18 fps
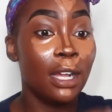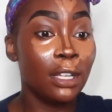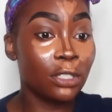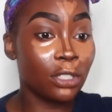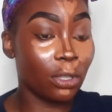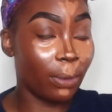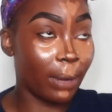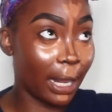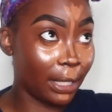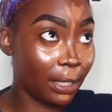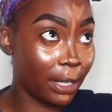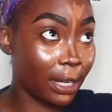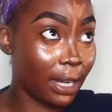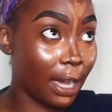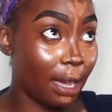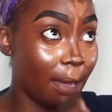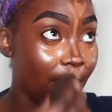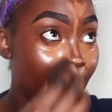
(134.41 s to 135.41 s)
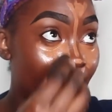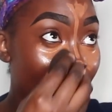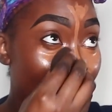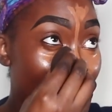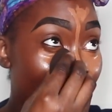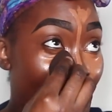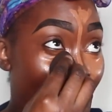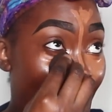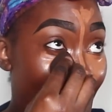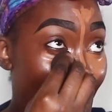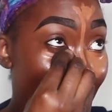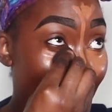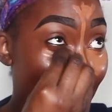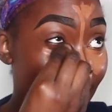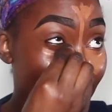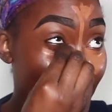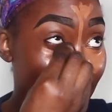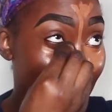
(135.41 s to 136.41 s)
So when I look up,
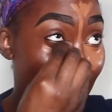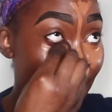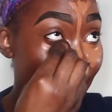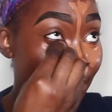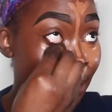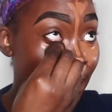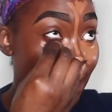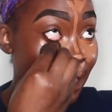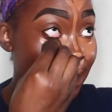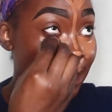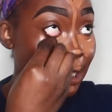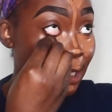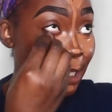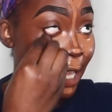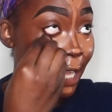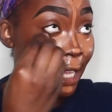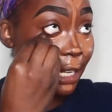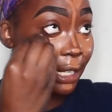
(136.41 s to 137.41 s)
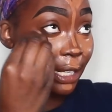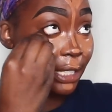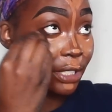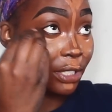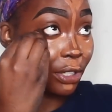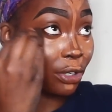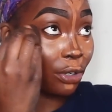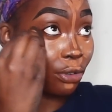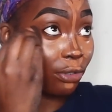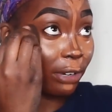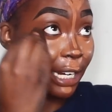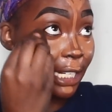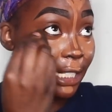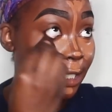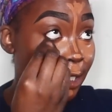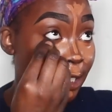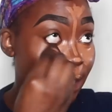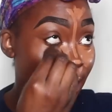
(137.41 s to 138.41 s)
I'm less likely to
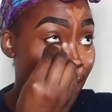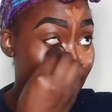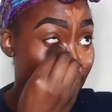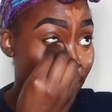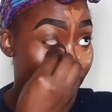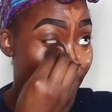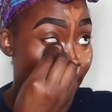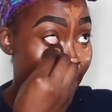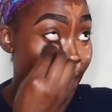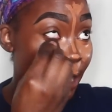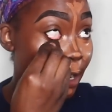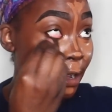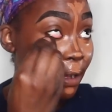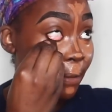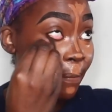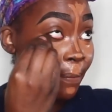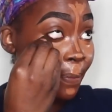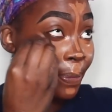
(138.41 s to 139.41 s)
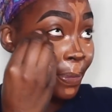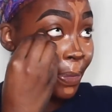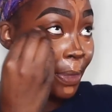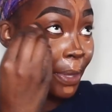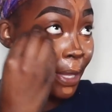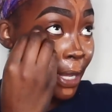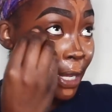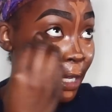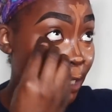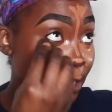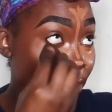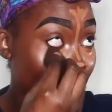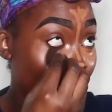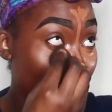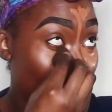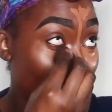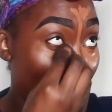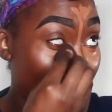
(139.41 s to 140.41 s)
crease this way. So
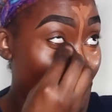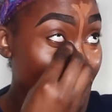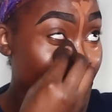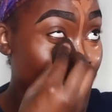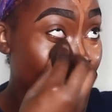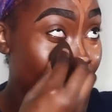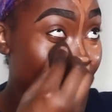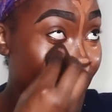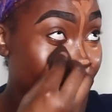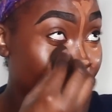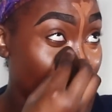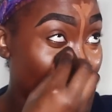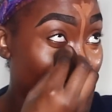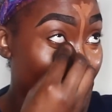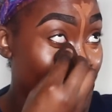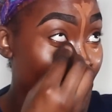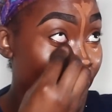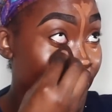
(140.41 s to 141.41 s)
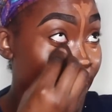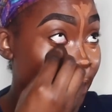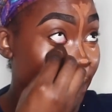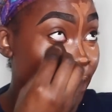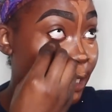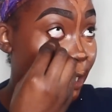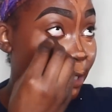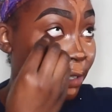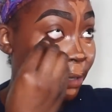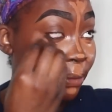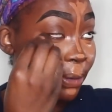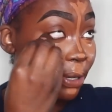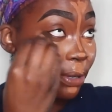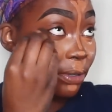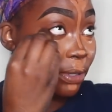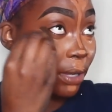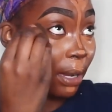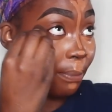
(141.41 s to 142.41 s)
you always want to make sure that when you conceal it, when
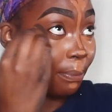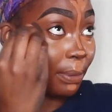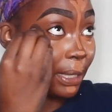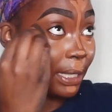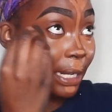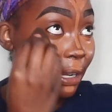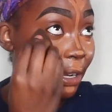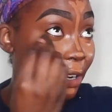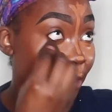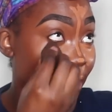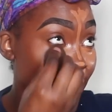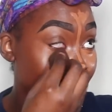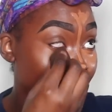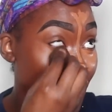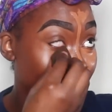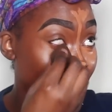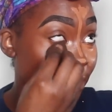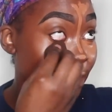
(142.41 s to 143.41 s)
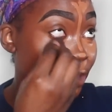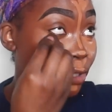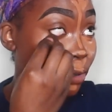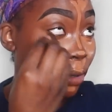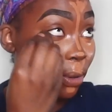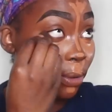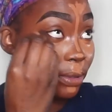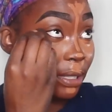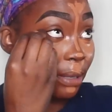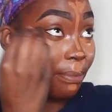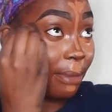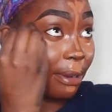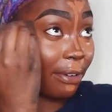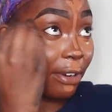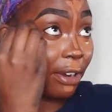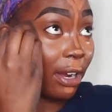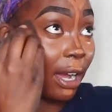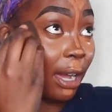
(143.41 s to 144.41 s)
you blend out your concealer, that you hold the
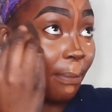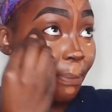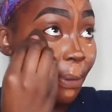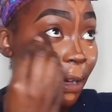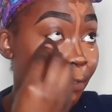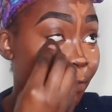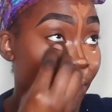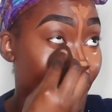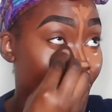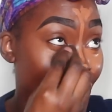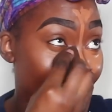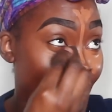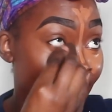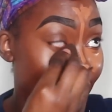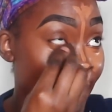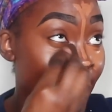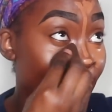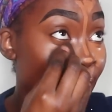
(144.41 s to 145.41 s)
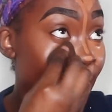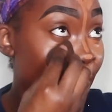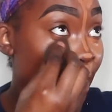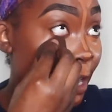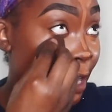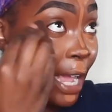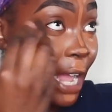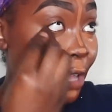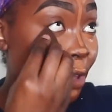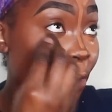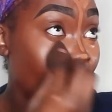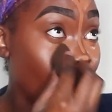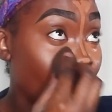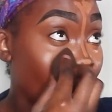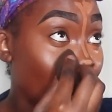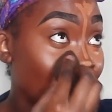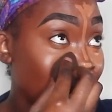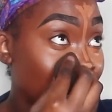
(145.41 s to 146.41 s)
mirror above your head and you
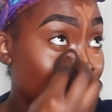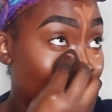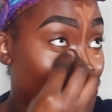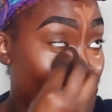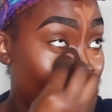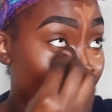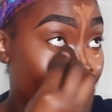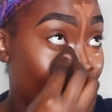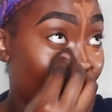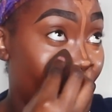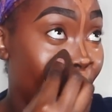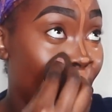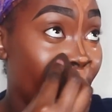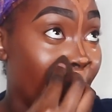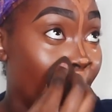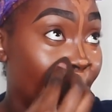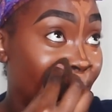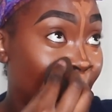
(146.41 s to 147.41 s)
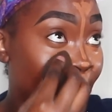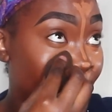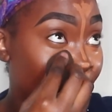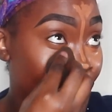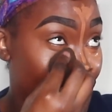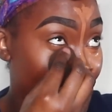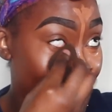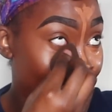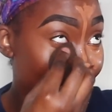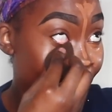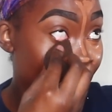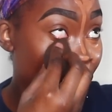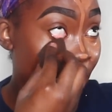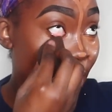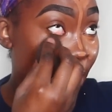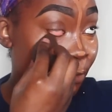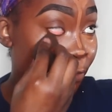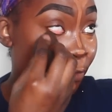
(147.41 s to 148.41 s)
press it out with your beauty blender.
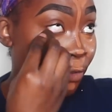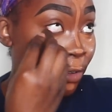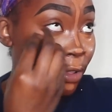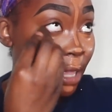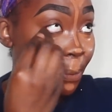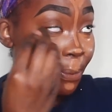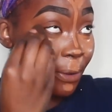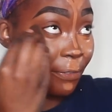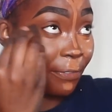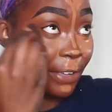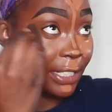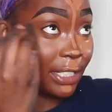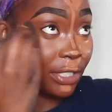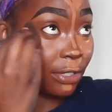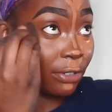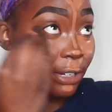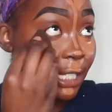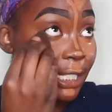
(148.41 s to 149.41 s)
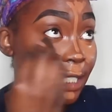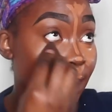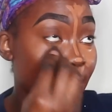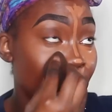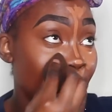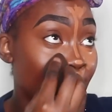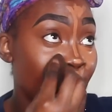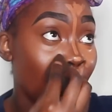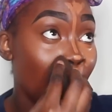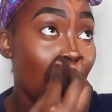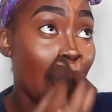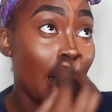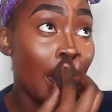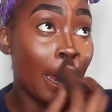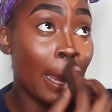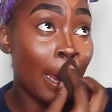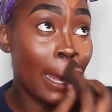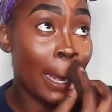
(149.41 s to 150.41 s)
Holding your mirror up above your
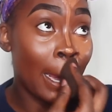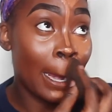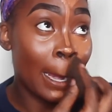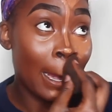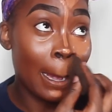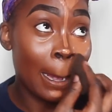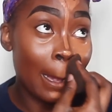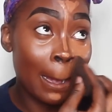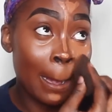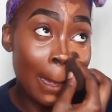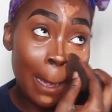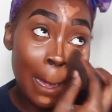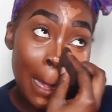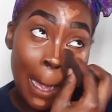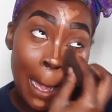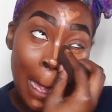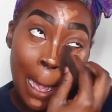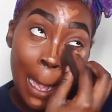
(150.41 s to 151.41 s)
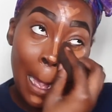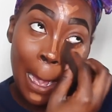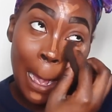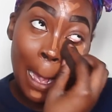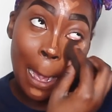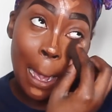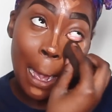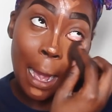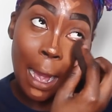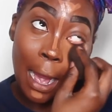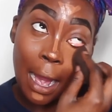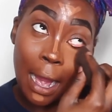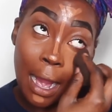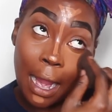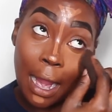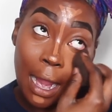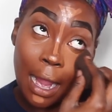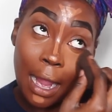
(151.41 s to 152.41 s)
head also makes the underneath the eye
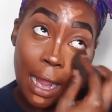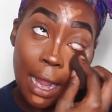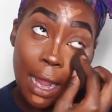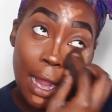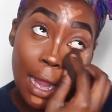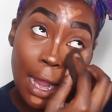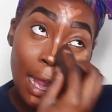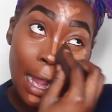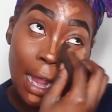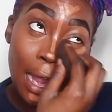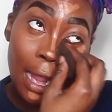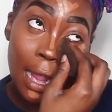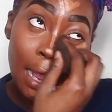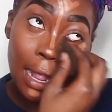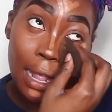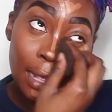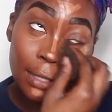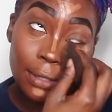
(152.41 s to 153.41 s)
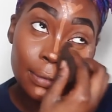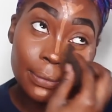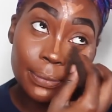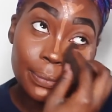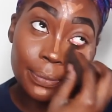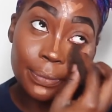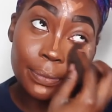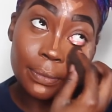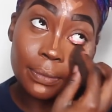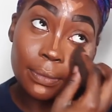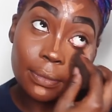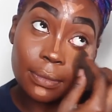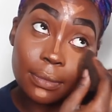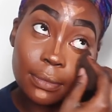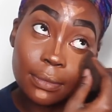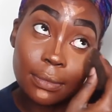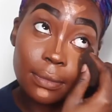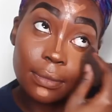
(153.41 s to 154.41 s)
more relaxed, so you're less likely to
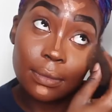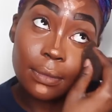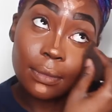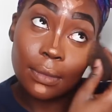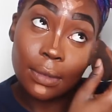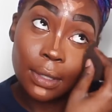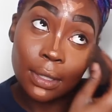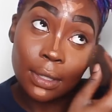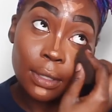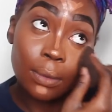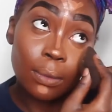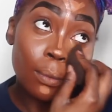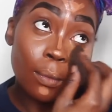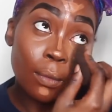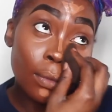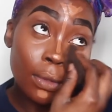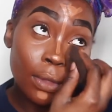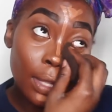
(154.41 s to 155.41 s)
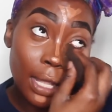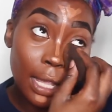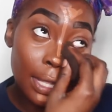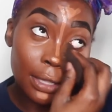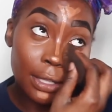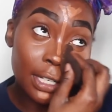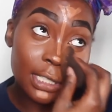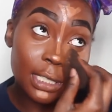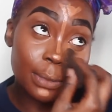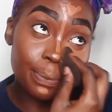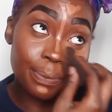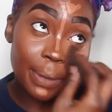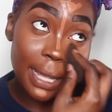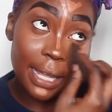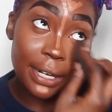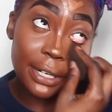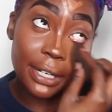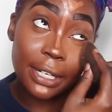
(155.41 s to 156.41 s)
crease and you can really blend out underneath that
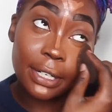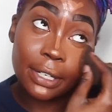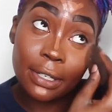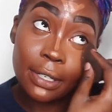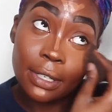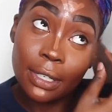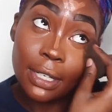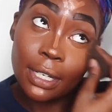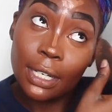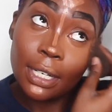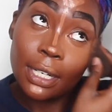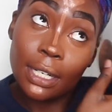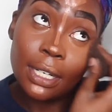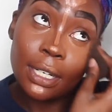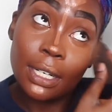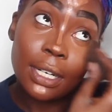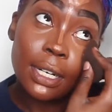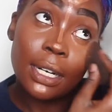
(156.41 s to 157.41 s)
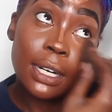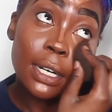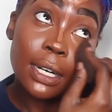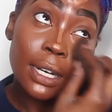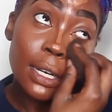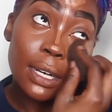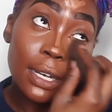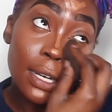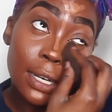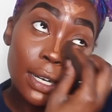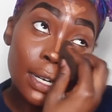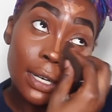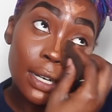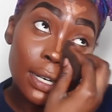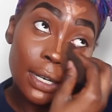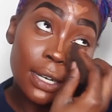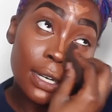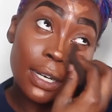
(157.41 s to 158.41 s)
eye. So make sure you're also
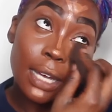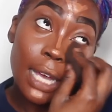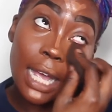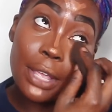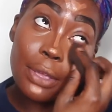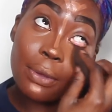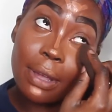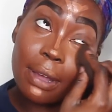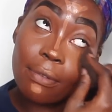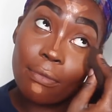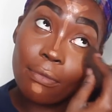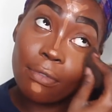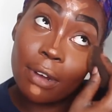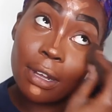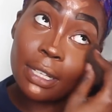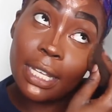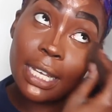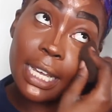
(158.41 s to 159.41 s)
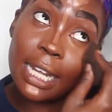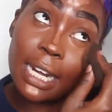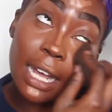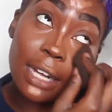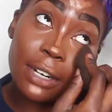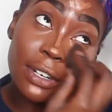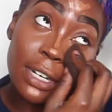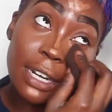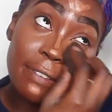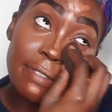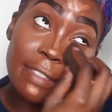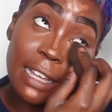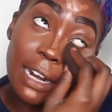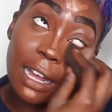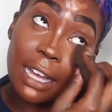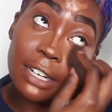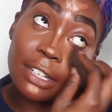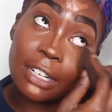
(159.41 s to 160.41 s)
pressing your beauty blender, you're not rubbing
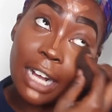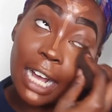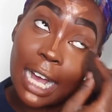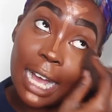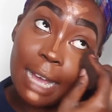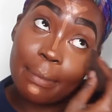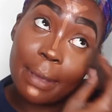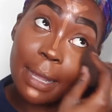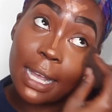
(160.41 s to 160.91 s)
or swiping.